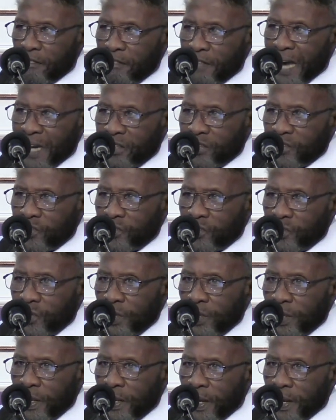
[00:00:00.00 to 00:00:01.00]

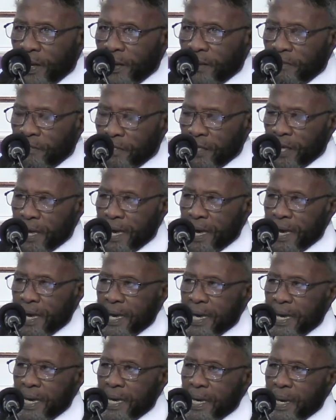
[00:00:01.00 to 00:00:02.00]
That's
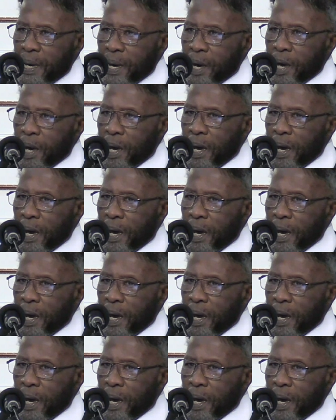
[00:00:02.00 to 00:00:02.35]
the